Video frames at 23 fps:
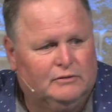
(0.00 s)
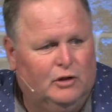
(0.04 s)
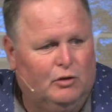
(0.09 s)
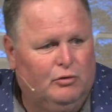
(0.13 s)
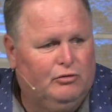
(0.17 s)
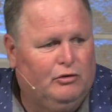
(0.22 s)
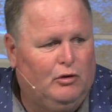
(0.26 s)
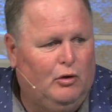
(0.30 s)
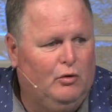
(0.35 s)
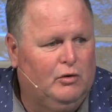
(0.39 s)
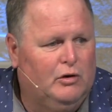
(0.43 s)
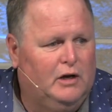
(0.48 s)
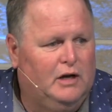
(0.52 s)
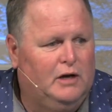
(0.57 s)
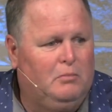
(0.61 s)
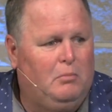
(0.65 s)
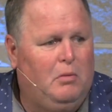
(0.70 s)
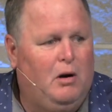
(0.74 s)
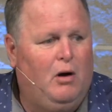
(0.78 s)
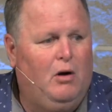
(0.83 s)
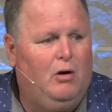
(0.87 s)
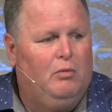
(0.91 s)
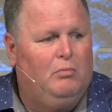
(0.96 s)
no throwing in a
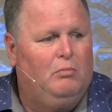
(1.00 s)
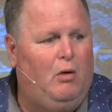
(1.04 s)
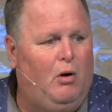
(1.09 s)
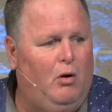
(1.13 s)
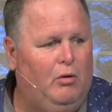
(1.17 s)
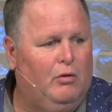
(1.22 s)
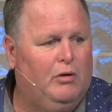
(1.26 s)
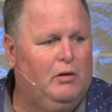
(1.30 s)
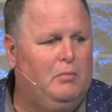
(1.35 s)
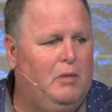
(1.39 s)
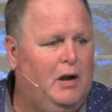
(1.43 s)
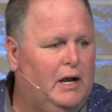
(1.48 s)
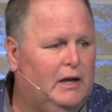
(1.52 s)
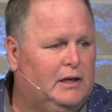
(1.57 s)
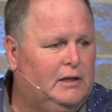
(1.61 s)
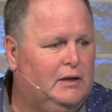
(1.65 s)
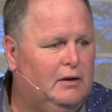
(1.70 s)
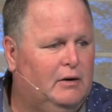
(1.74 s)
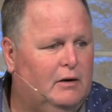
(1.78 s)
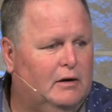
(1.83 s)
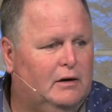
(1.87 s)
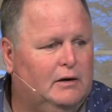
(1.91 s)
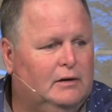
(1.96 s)
ball in the
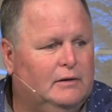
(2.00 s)
backyard.